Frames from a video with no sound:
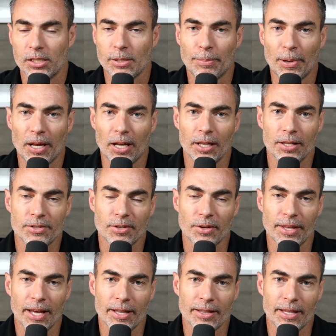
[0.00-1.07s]
buy. And so
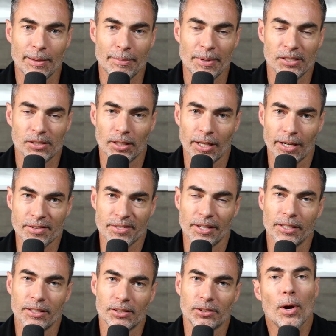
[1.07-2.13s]
that makes a lot of
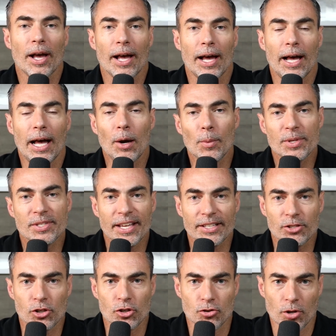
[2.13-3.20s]
sense. How is that
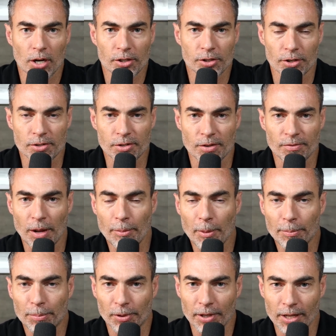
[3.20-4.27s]
structured? So if I'm a
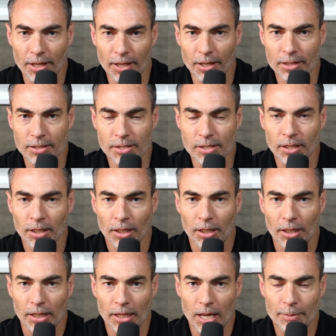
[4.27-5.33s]
brand
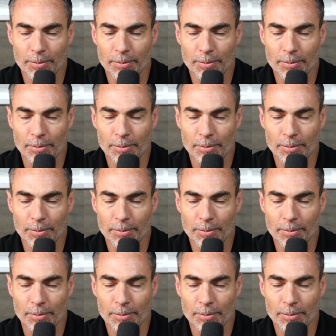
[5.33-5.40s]
and I'm